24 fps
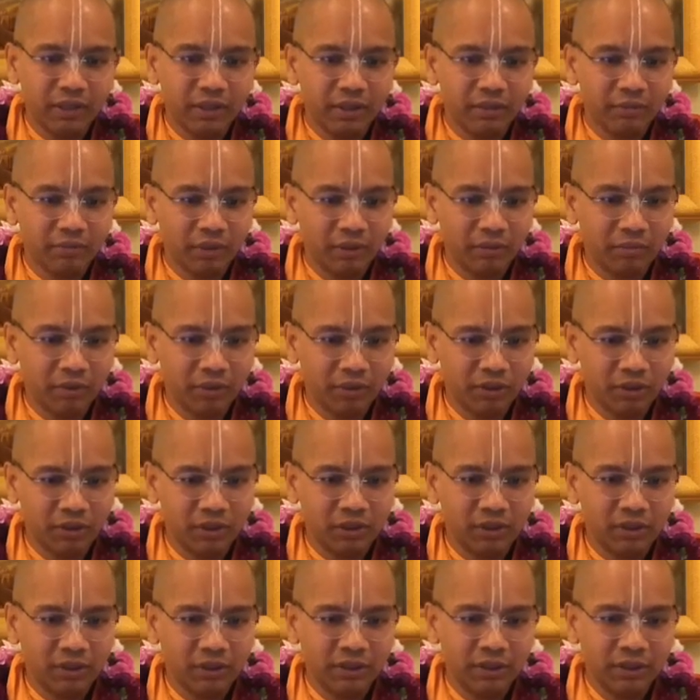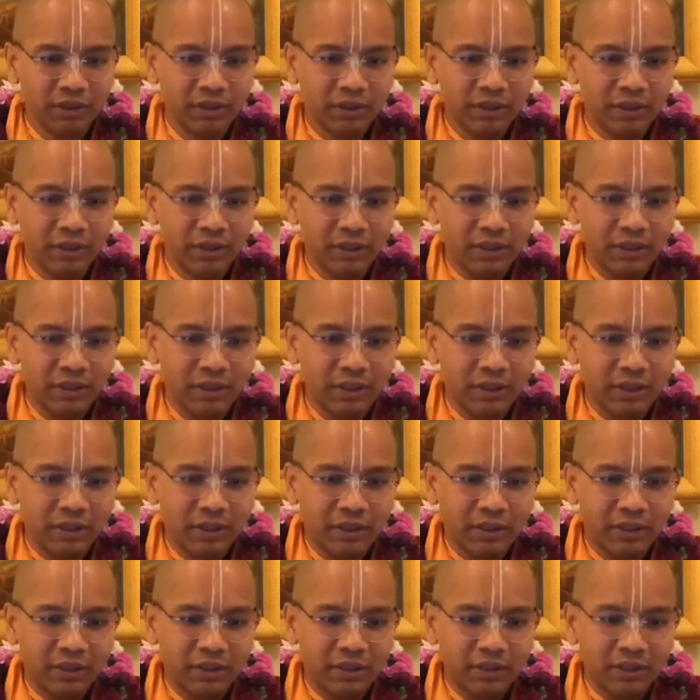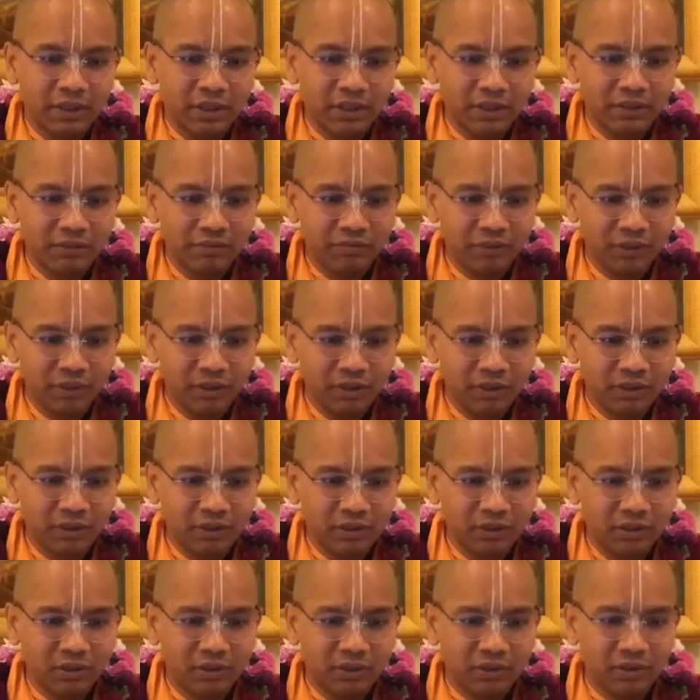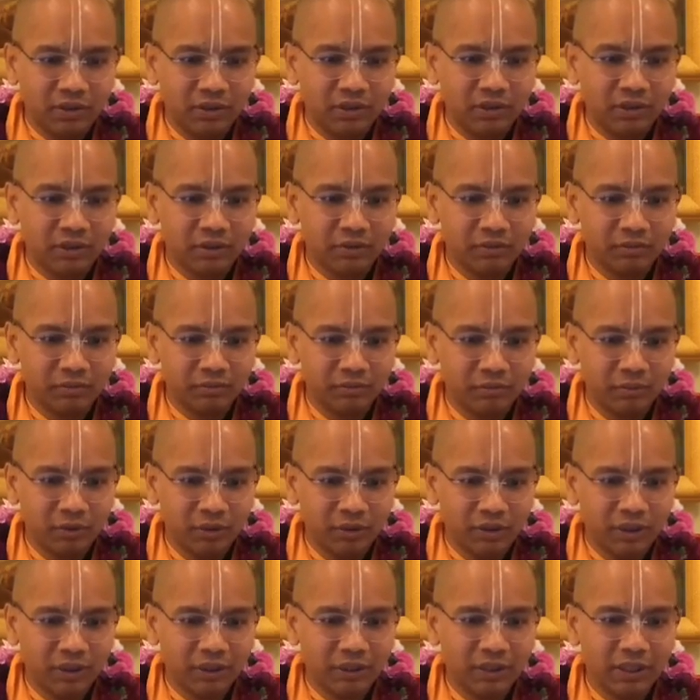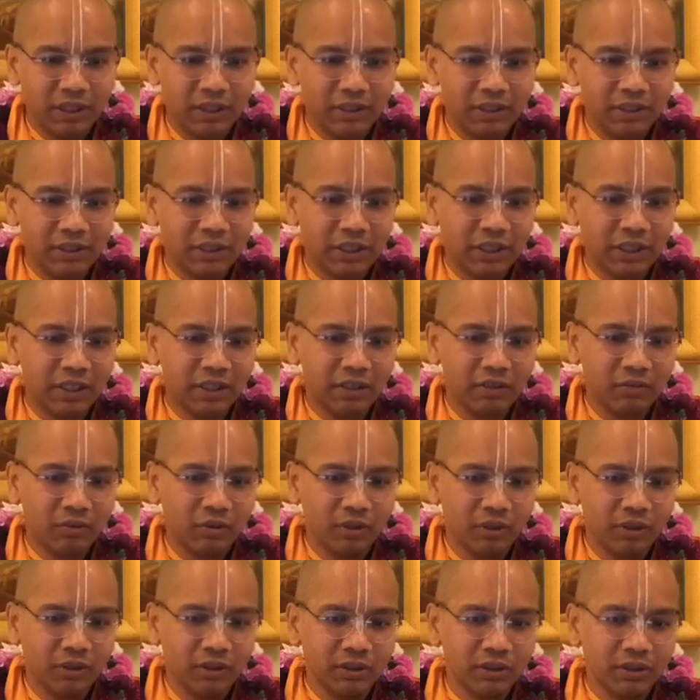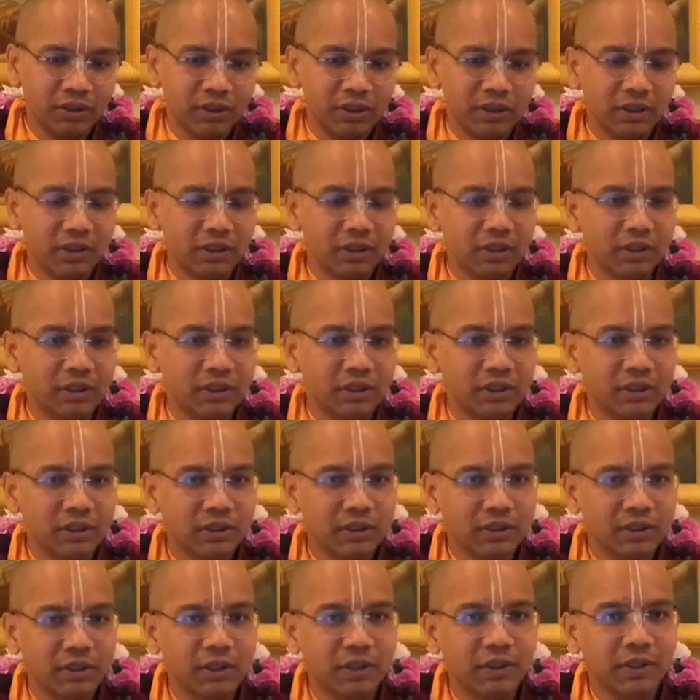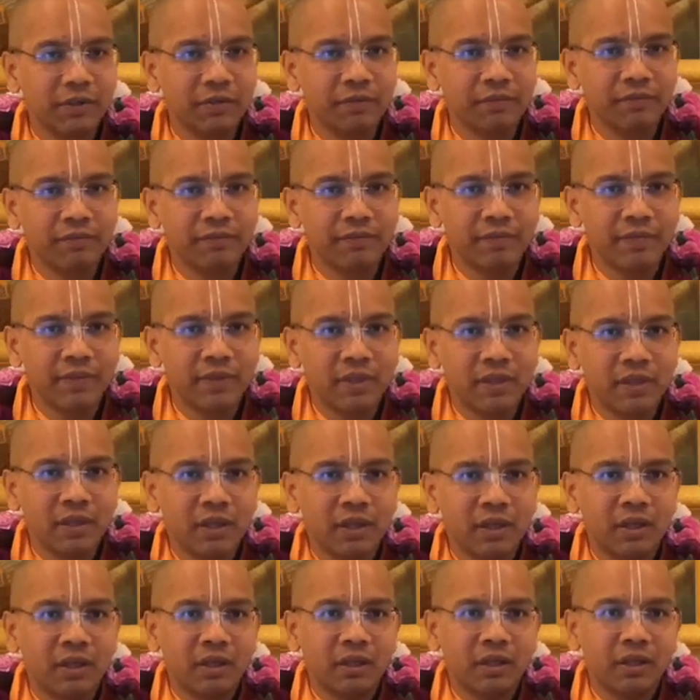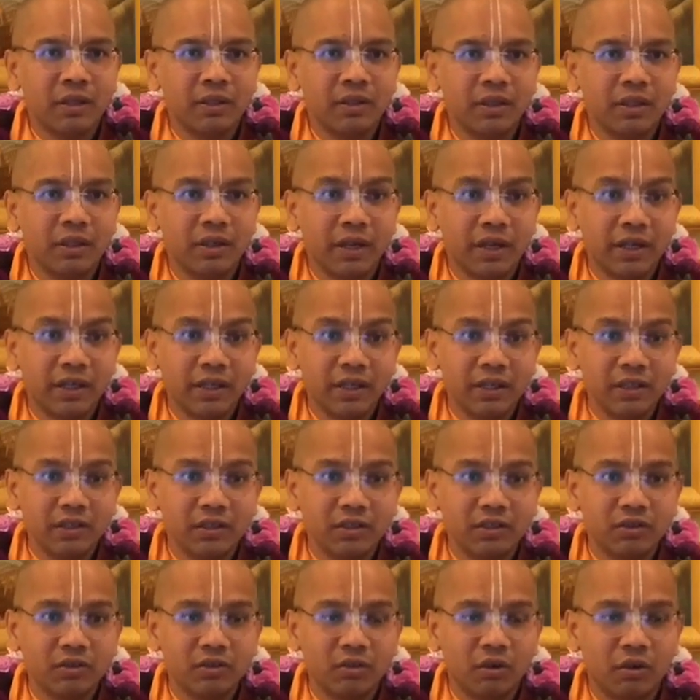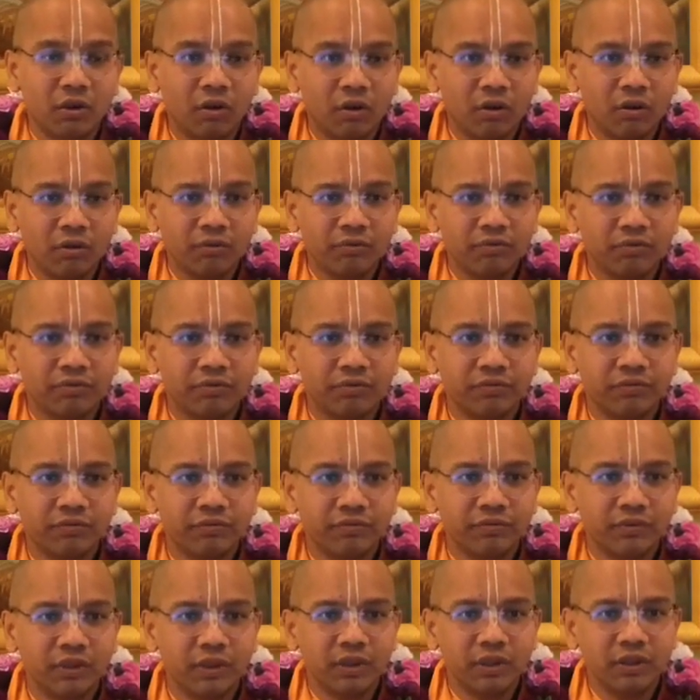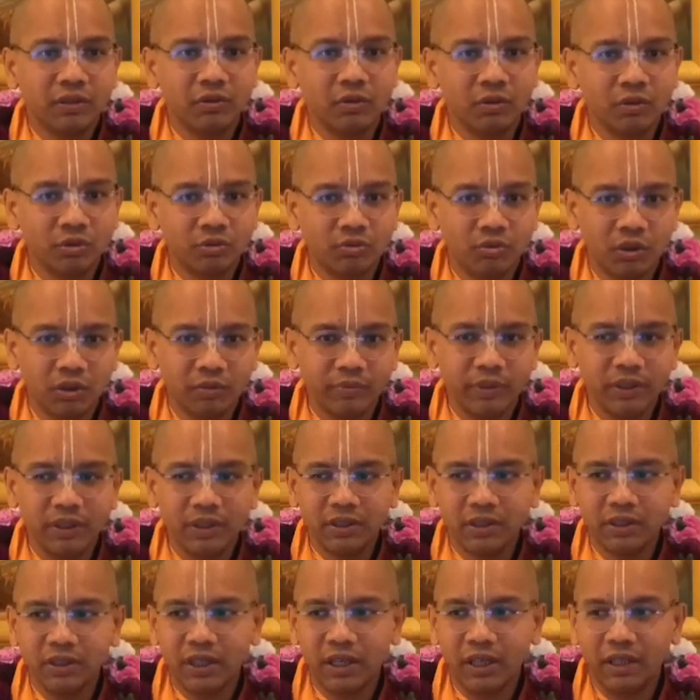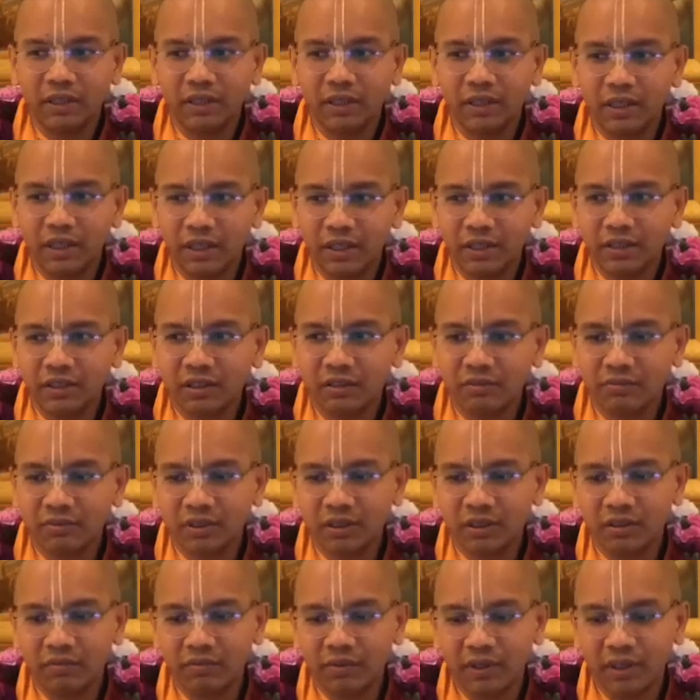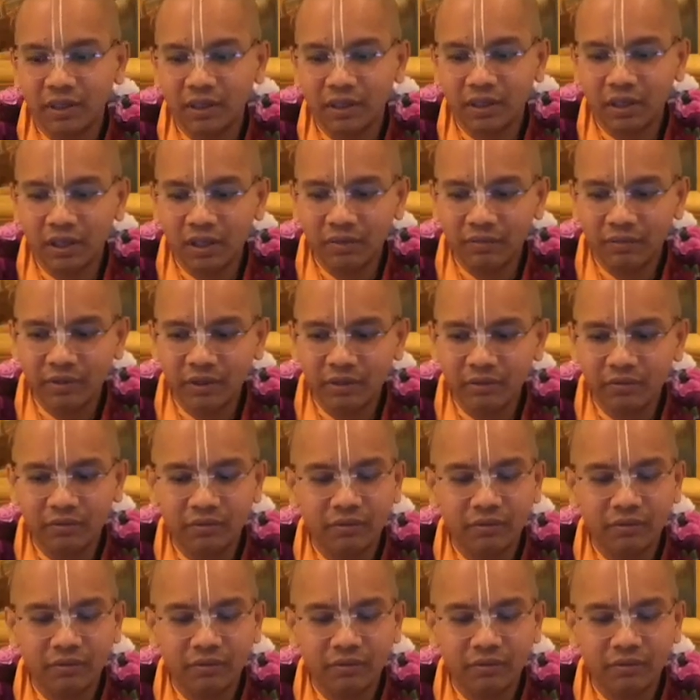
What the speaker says: and publish. That's the first project. And the second one is the writings of the Goswamis and the literature which are very relevant